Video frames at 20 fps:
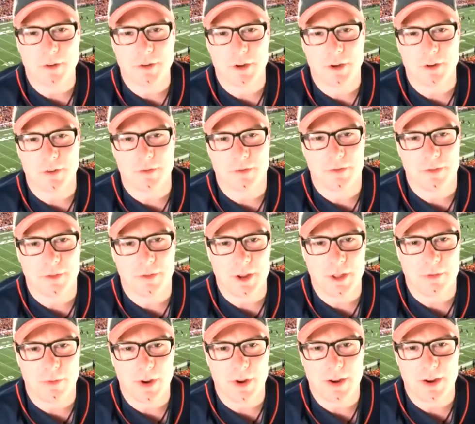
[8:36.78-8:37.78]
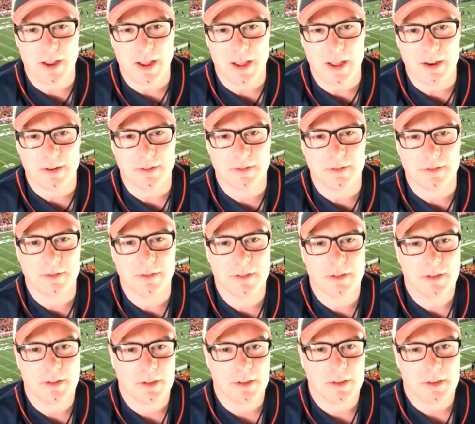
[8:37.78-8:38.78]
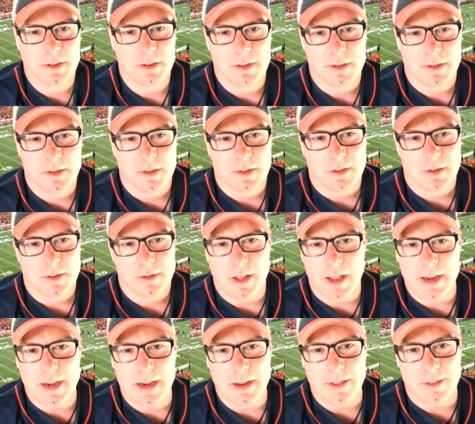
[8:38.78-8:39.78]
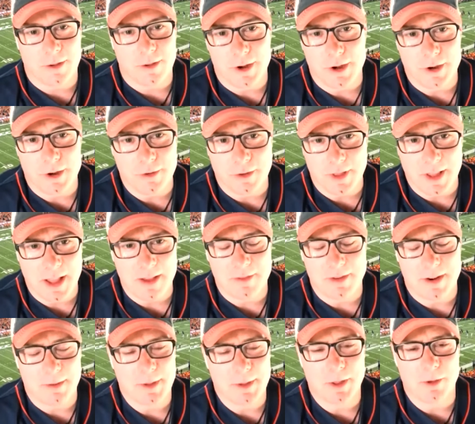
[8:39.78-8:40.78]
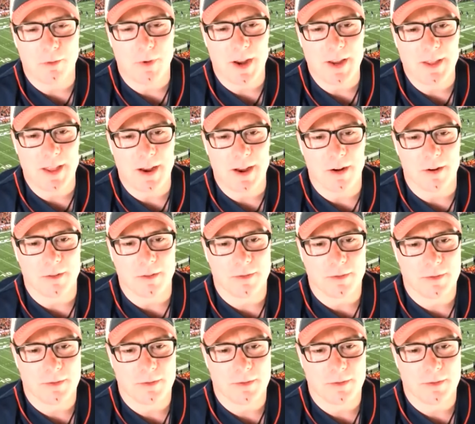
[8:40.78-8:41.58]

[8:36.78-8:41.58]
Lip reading: are 33-10. Lightning 32-11. I mean, they're right there.